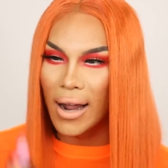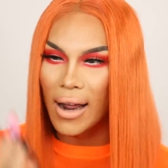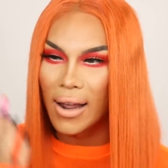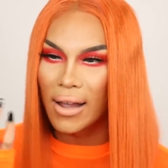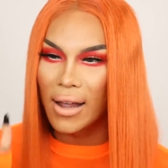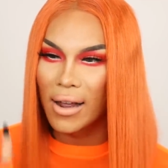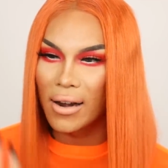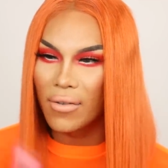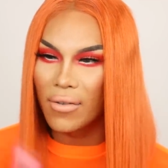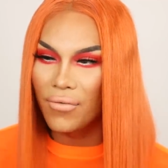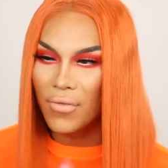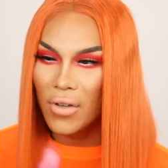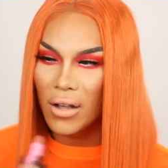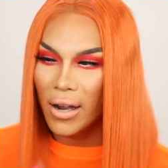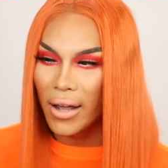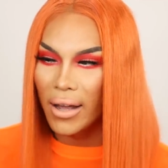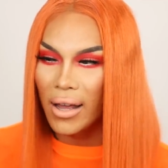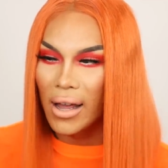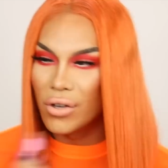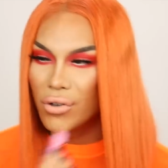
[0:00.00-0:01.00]
I kind of feel
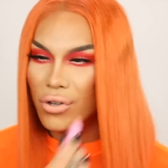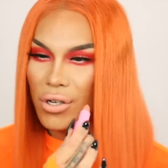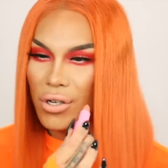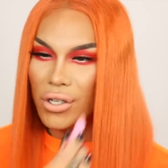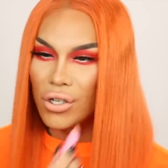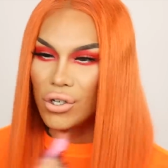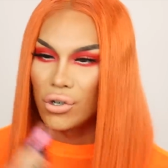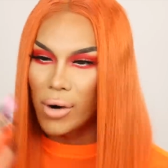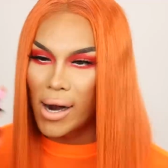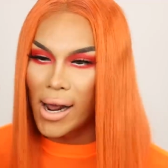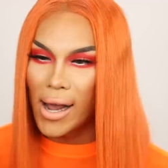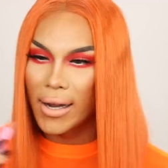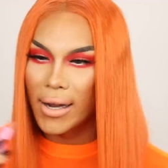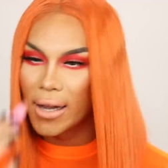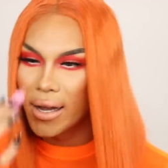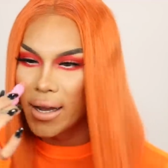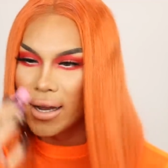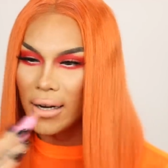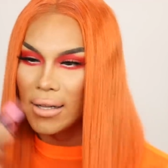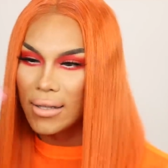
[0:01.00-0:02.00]
like you just drag
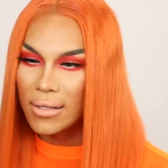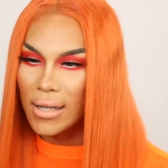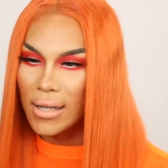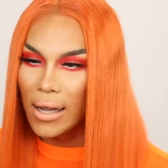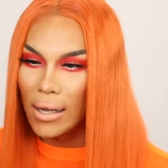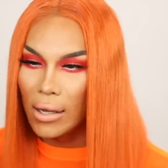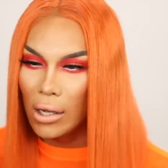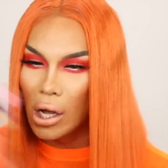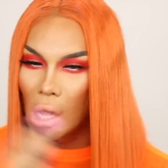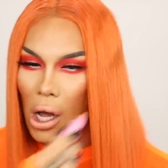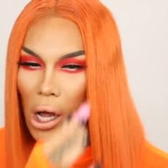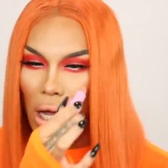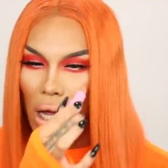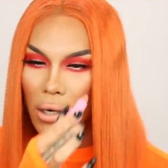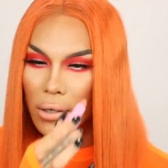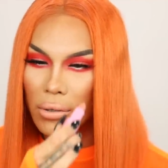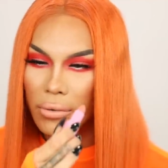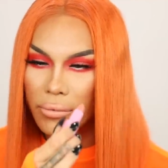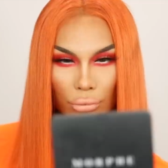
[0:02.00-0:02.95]
it and it's like on.